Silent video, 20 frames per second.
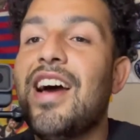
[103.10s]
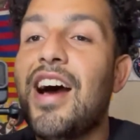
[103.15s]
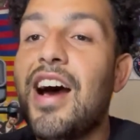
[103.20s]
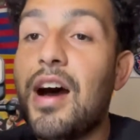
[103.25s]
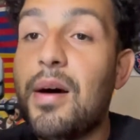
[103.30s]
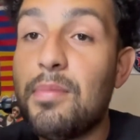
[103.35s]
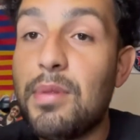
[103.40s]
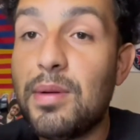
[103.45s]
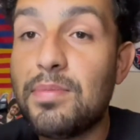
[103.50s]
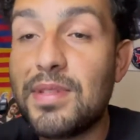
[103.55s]
I'm
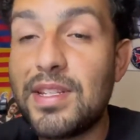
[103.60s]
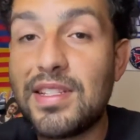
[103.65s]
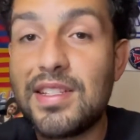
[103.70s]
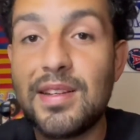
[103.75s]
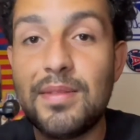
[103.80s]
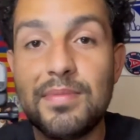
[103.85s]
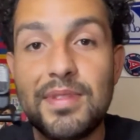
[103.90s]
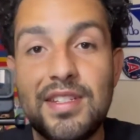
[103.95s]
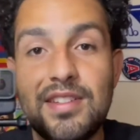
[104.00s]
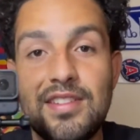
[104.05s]
up to
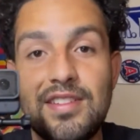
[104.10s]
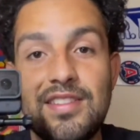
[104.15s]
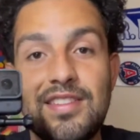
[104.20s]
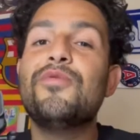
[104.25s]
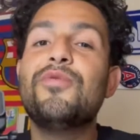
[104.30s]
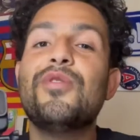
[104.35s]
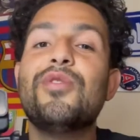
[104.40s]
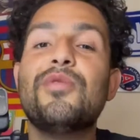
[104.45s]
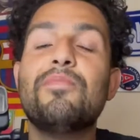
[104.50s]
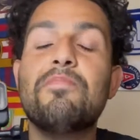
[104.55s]
something.
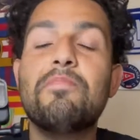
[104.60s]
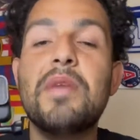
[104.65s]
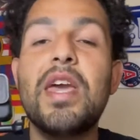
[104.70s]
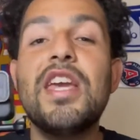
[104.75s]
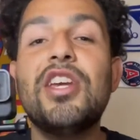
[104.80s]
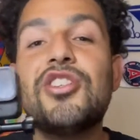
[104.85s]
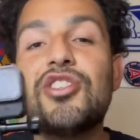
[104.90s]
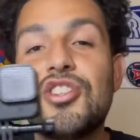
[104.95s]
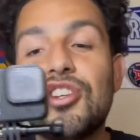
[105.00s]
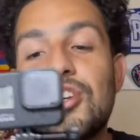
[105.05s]
Make
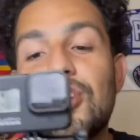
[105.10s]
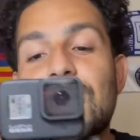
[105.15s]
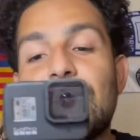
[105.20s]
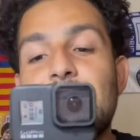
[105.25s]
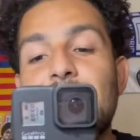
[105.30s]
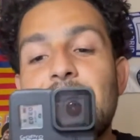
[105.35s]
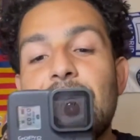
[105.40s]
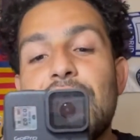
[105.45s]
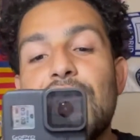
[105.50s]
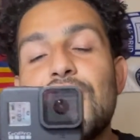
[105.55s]
sure
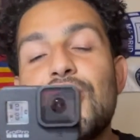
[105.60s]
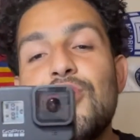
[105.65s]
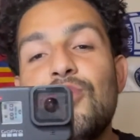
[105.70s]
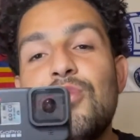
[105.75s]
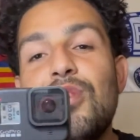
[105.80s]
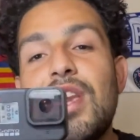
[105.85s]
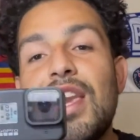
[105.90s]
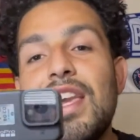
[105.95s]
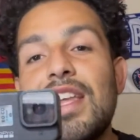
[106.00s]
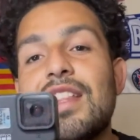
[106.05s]
you
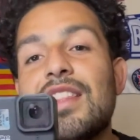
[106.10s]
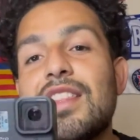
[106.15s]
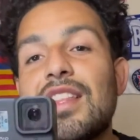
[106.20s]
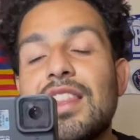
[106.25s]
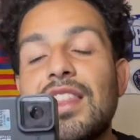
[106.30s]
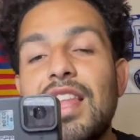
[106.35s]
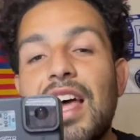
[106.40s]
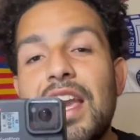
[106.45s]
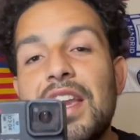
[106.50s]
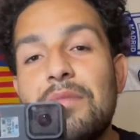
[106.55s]
hit the
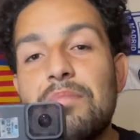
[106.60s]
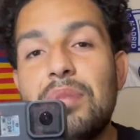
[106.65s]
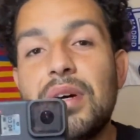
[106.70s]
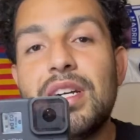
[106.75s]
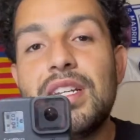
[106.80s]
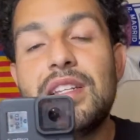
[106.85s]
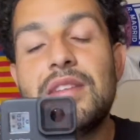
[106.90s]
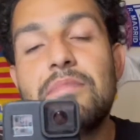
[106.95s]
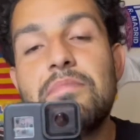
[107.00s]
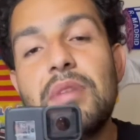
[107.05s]
like
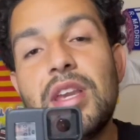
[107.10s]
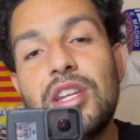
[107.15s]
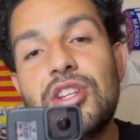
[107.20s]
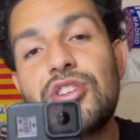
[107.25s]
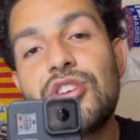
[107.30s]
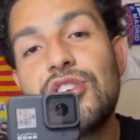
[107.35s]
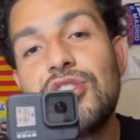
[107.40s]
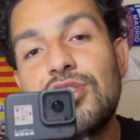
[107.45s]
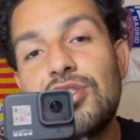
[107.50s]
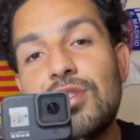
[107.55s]
button. Make sure
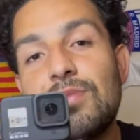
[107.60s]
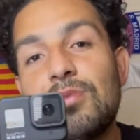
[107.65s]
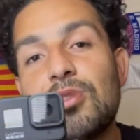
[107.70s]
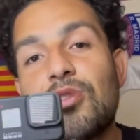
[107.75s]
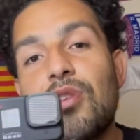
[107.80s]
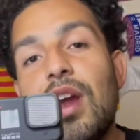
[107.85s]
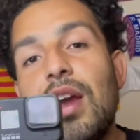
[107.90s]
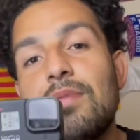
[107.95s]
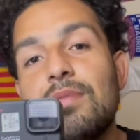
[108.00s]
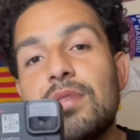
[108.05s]
you
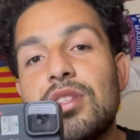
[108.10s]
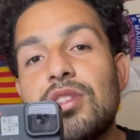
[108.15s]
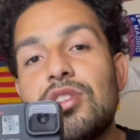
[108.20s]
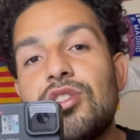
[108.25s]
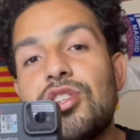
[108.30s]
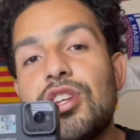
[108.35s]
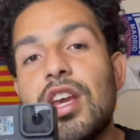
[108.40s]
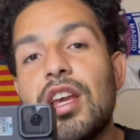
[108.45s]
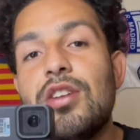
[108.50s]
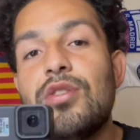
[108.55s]
subscribe to the
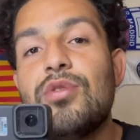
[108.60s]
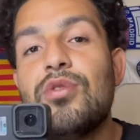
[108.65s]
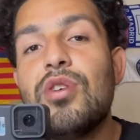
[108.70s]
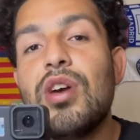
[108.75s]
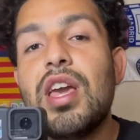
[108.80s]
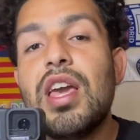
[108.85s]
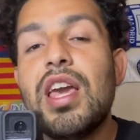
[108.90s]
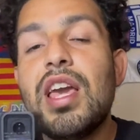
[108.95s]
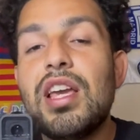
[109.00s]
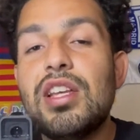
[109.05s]
channel.
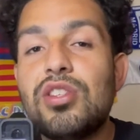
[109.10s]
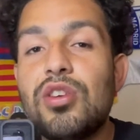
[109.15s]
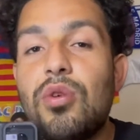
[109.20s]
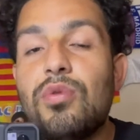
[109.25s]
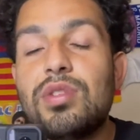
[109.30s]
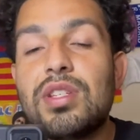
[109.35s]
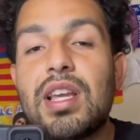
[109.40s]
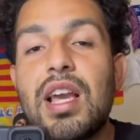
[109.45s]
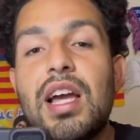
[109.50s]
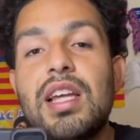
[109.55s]
As always,
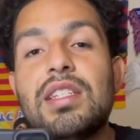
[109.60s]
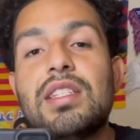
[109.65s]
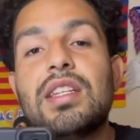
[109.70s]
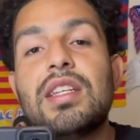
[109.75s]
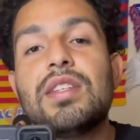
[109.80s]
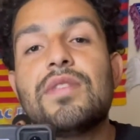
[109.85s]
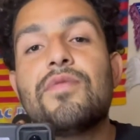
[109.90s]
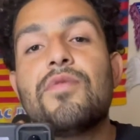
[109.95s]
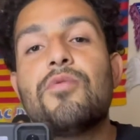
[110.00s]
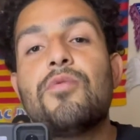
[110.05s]
guys, thanks
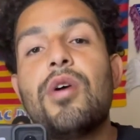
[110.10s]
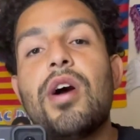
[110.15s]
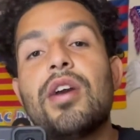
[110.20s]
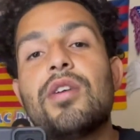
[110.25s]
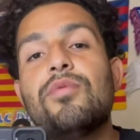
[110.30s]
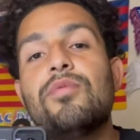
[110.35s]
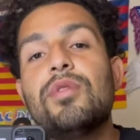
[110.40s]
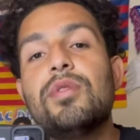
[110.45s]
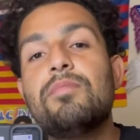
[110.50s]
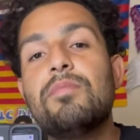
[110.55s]
for rocking
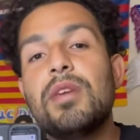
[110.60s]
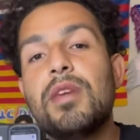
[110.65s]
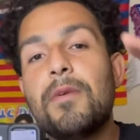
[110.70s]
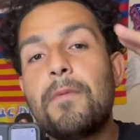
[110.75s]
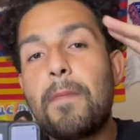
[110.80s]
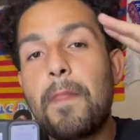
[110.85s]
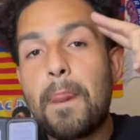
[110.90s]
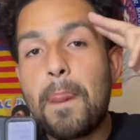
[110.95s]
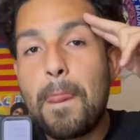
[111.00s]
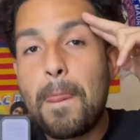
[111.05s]
with me.
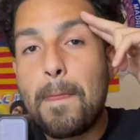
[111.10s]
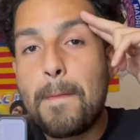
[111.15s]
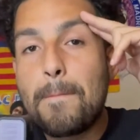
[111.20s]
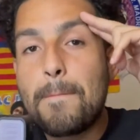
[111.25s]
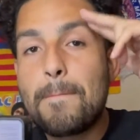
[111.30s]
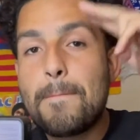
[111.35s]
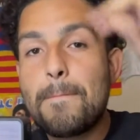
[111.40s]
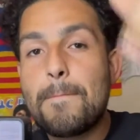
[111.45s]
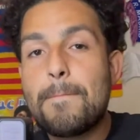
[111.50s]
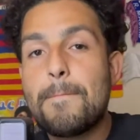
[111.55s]

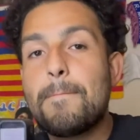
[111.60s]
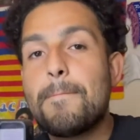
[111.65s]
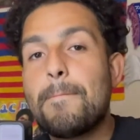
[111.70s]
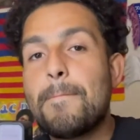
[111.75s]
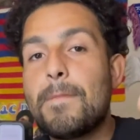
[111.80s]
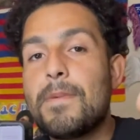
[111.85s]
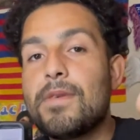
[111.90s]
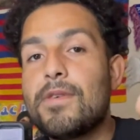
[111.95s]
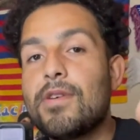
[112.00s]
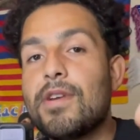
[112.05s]

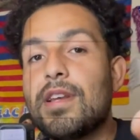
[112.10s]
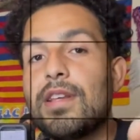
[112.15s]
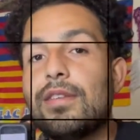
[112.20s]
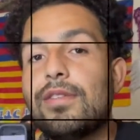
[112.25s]
See you guys